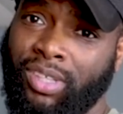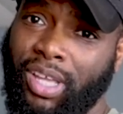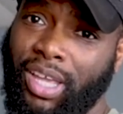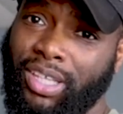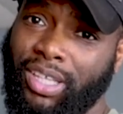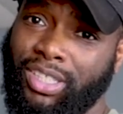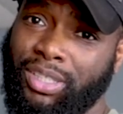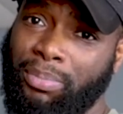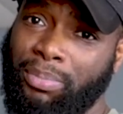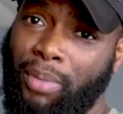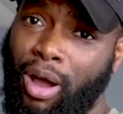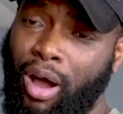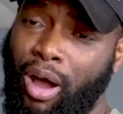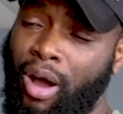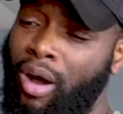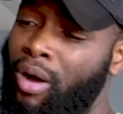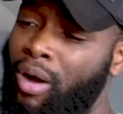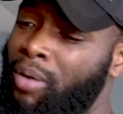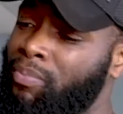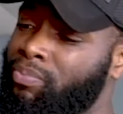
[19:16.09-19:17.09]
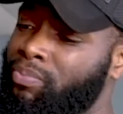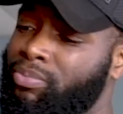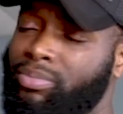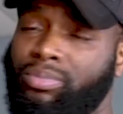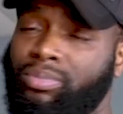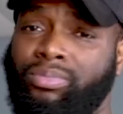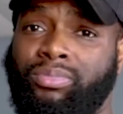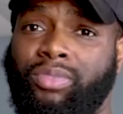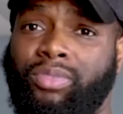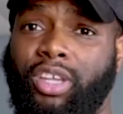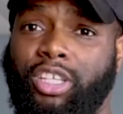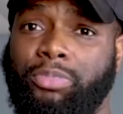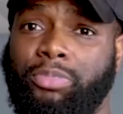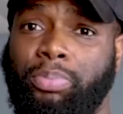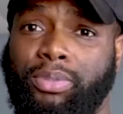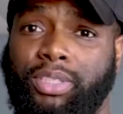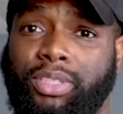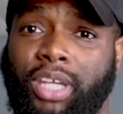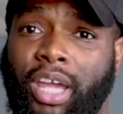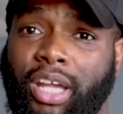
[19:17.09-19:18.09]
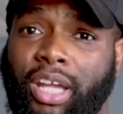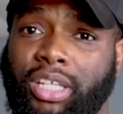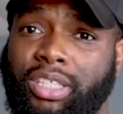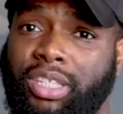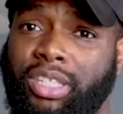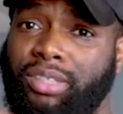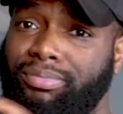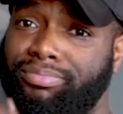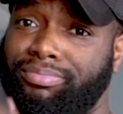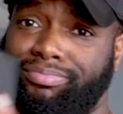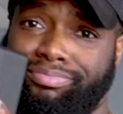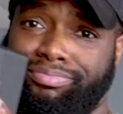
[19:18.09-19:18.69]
it's small, it's protected,